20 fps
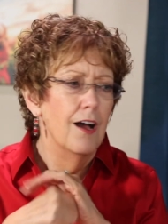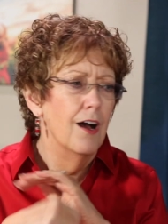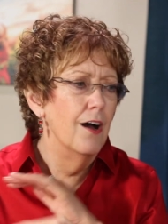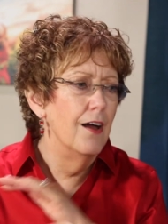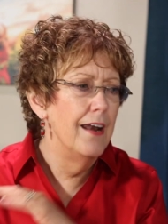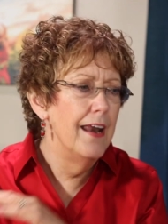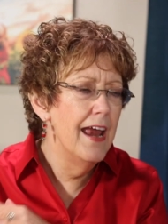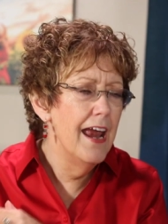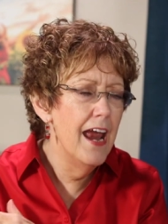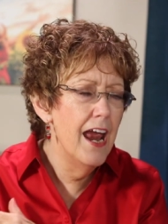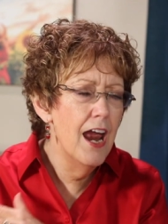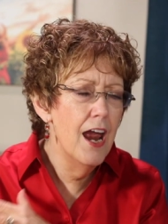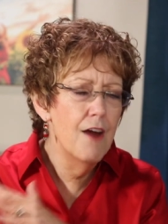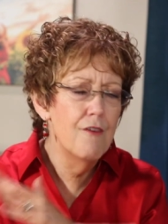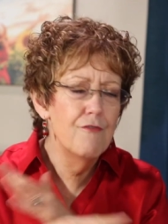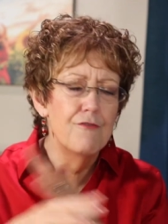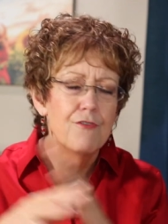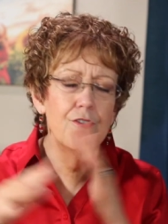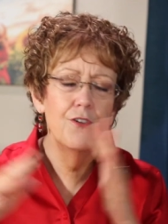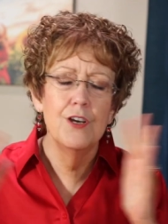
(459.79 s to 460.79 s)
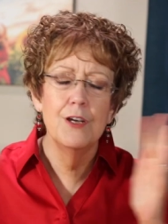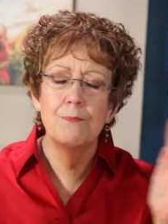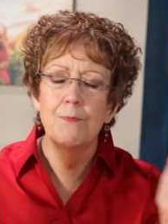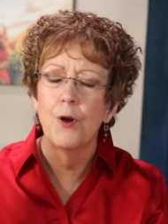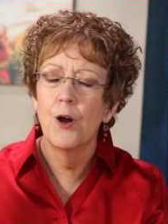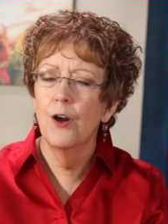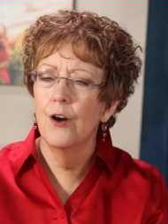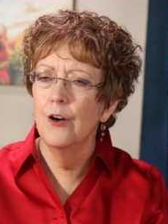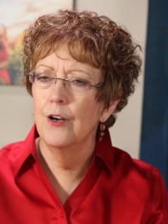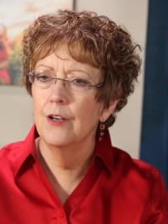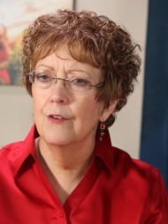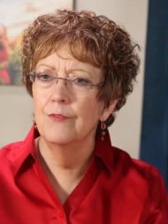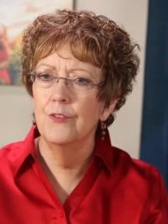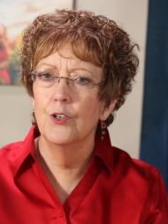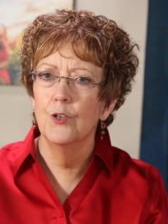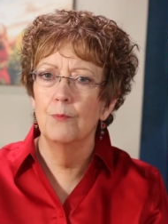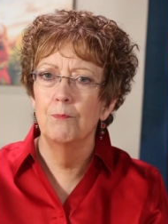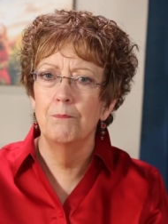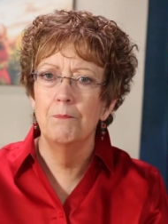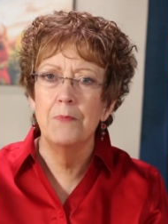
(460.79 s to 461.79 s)
on every part of
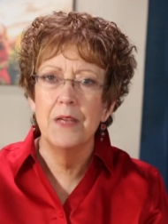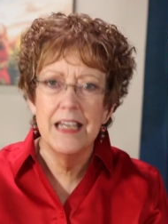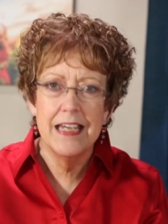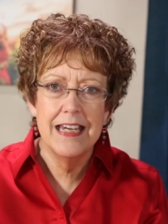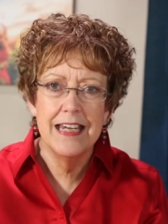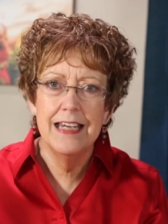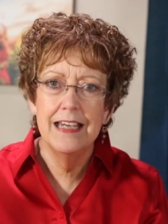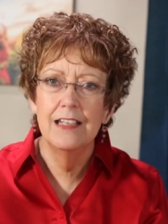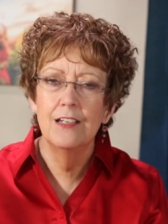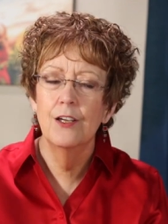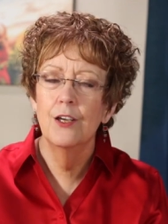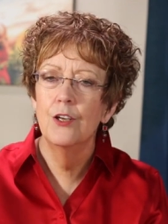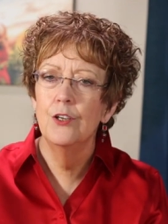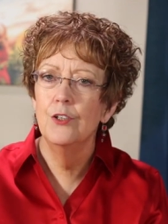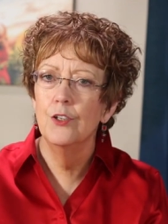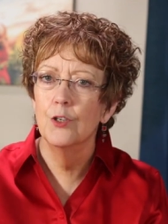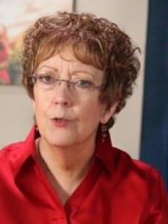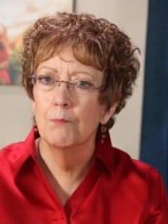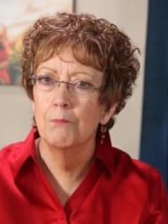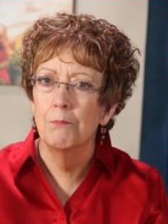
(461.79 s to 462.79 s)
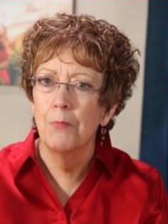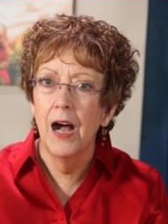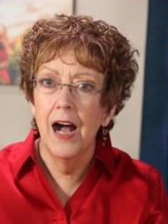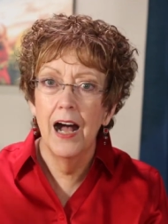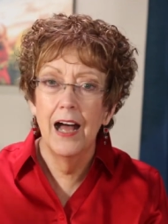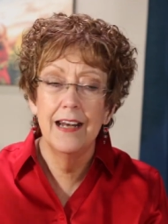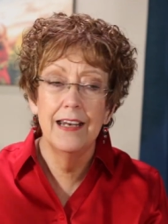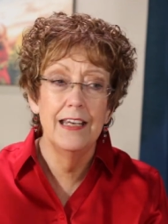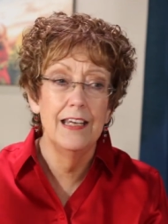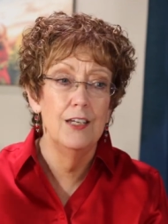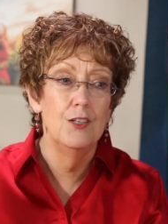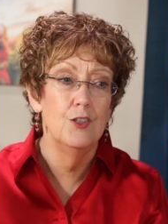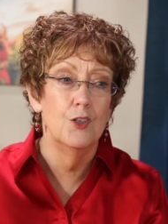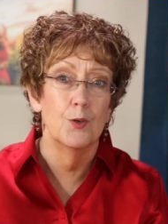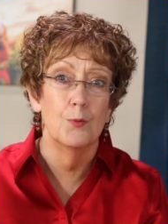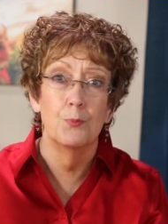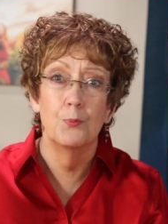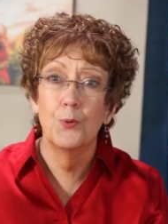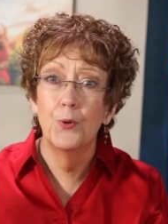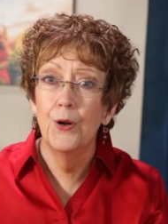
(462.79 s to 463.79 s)
your being, your body,
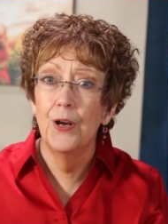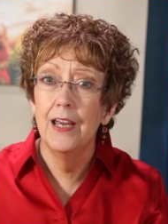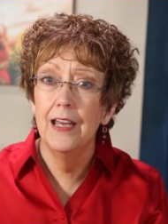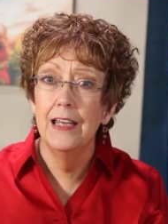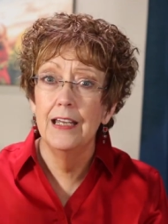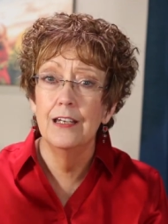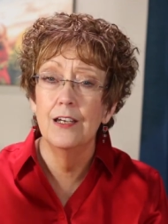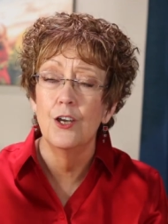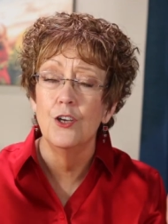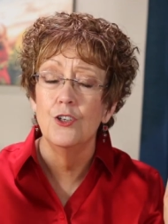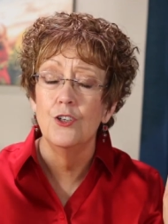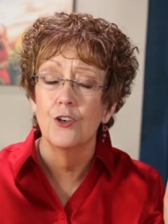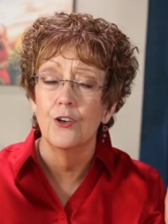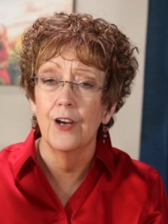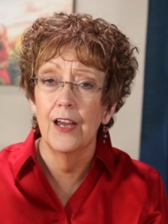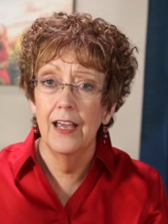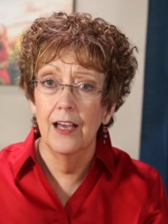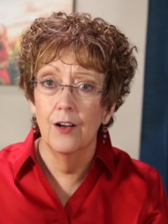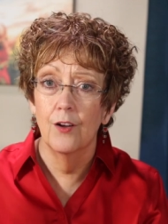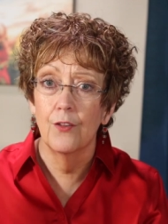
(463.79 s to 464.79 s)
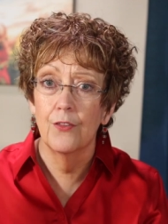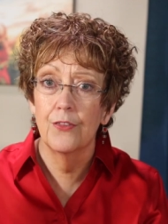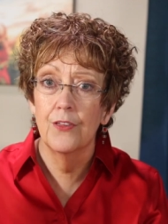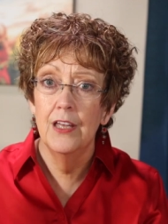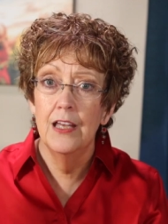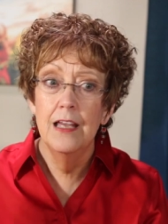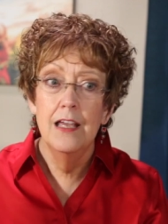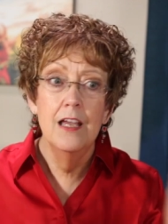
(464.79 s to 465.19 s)
your brain, your health.